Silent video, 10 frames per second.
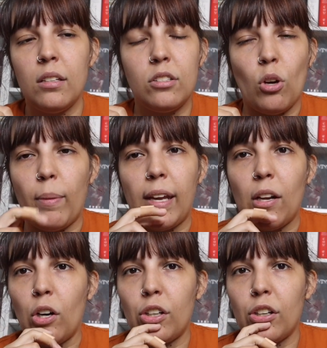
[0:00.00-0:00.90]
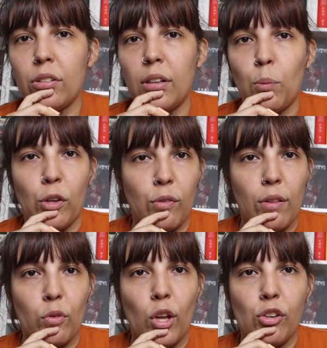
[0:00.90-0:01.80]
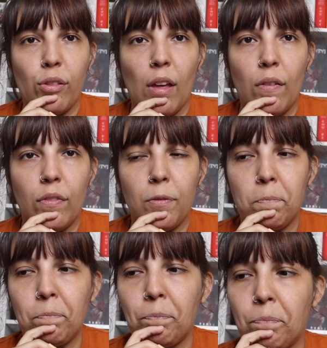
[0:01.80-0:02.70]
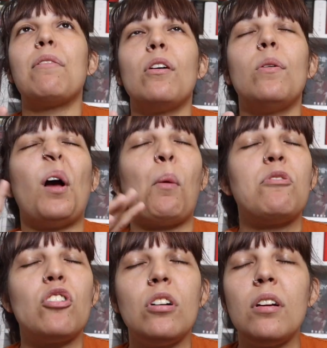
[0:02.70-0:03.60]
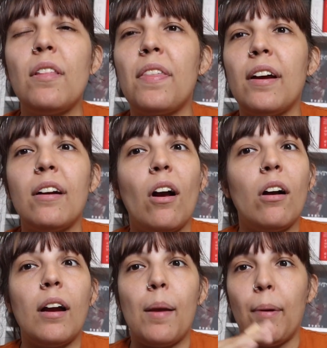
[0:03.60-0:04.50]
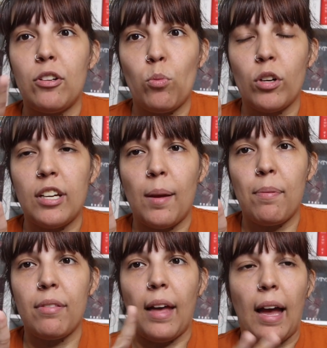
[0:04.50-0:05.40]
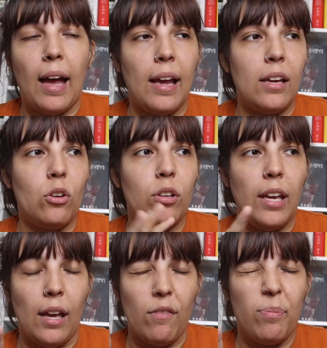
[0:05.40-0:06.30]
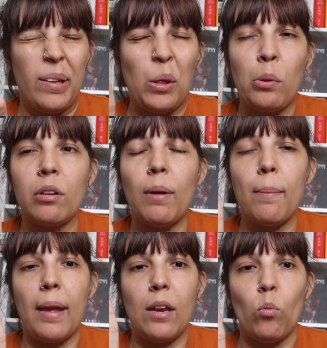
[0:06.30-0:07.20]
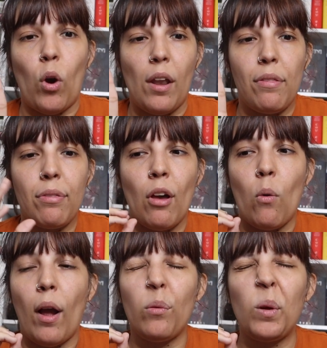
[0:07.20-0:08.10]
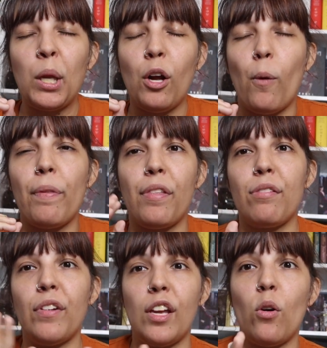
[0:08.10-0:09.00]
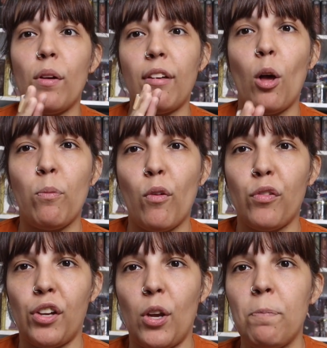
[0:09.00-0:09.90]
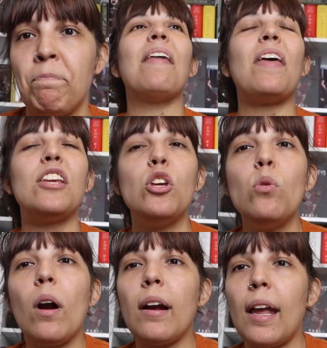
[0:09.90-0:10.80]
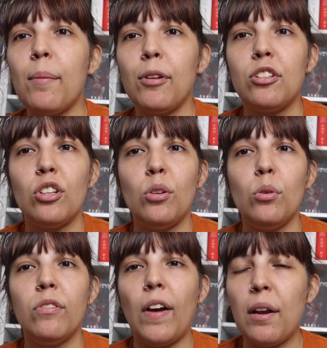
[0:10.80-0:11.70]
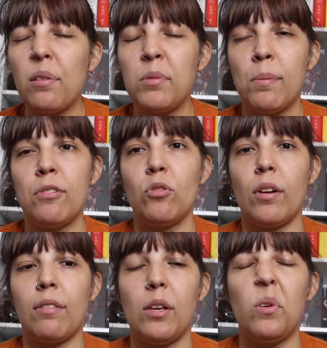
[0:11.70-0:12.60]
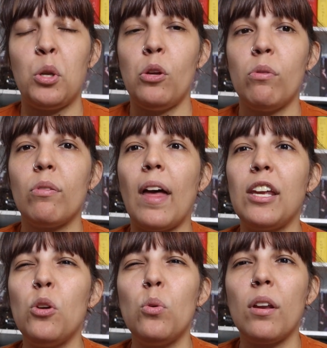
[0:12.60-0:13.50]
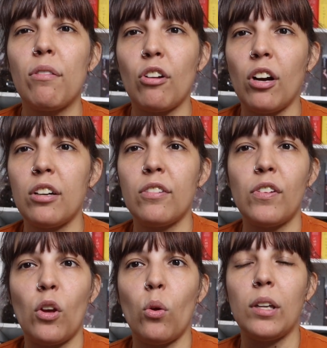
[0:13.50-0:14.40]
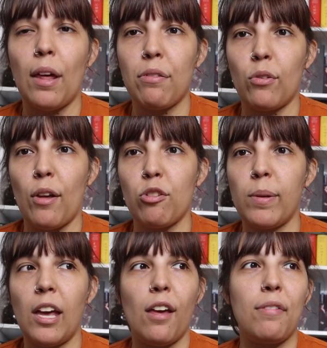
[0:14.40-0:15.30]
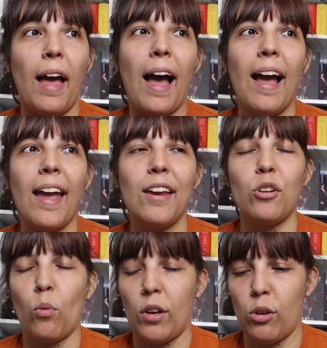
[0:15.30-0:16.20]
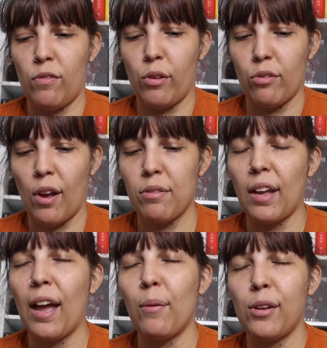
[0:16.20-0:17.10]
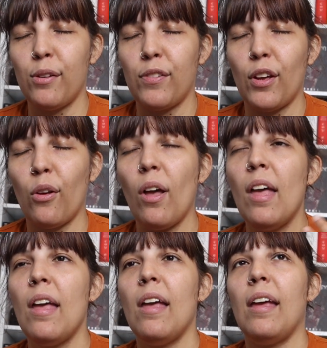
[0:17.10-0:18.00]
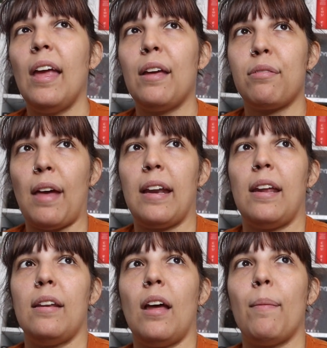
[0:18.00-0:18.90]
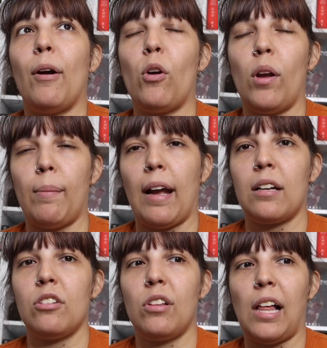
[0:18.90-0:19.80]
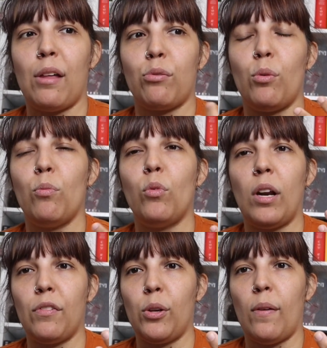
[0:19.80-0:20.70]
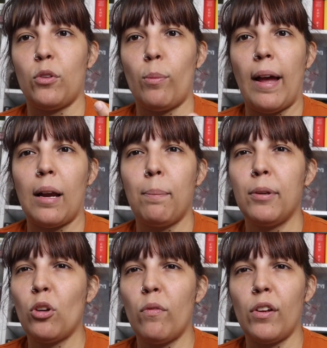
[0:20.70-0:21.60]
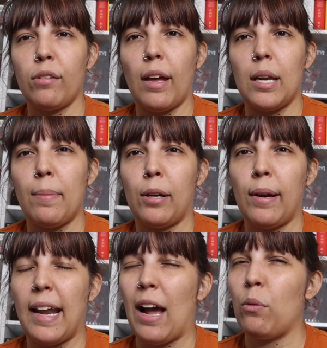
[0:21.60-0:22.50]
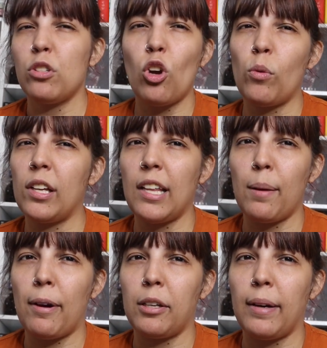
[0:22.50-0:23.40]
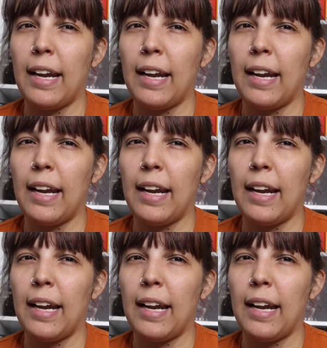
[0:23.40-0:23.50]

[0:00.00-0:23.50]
Don't make it harder and more stressful on yourself. And so I'm sure that there are a bunch more tips that I could give, but those are my main ones. So I really hope that this video is helpful for you and that you are able to find some tips and tricks that you can use so that you can start to feel less stressed, because I don't want you to feel stressed. I want you to feel excited about going back to the classroom whenever you have to go back. But don't feel excited about it right now. Don't really think about it right